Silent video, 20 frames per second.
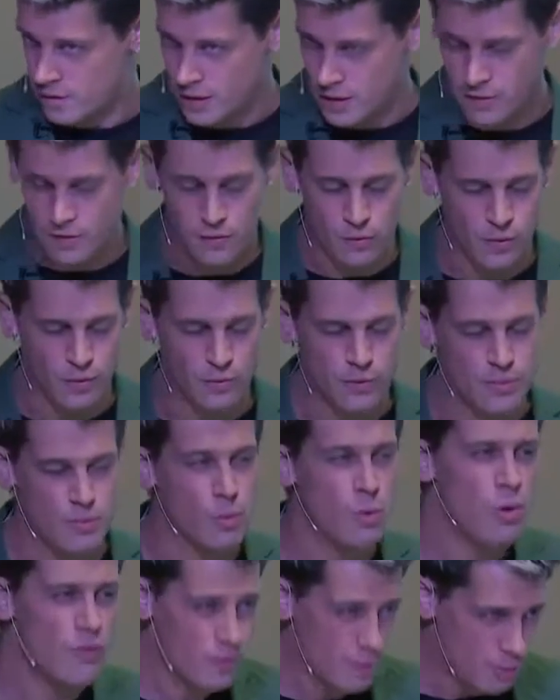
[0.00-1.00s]
They thought it was
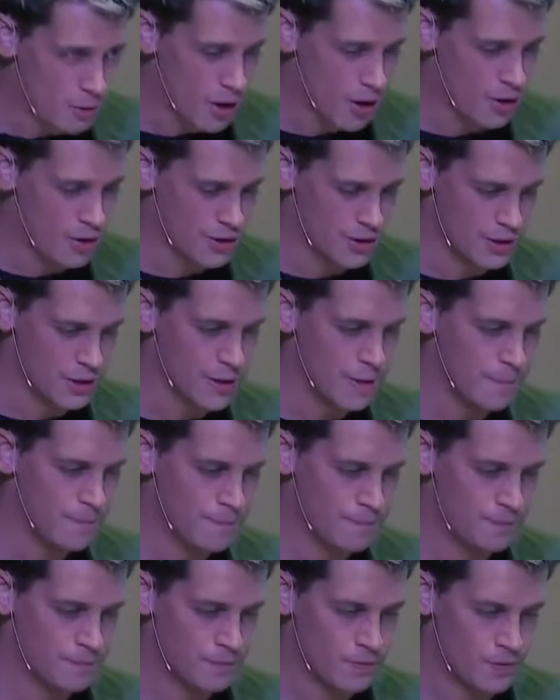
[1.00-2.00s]
more of a priority
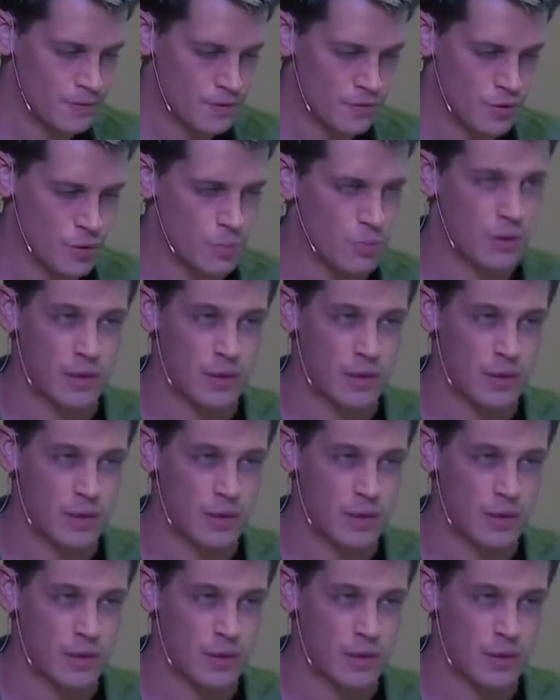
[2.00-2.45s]
to